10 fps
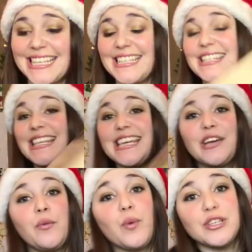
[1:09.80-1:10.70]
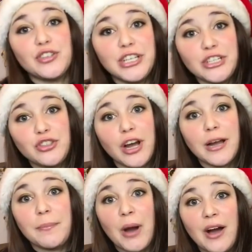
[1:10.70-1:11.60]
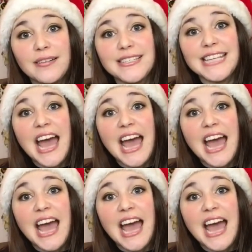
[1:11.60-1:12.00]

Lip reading: is the Wizarding Trunk box,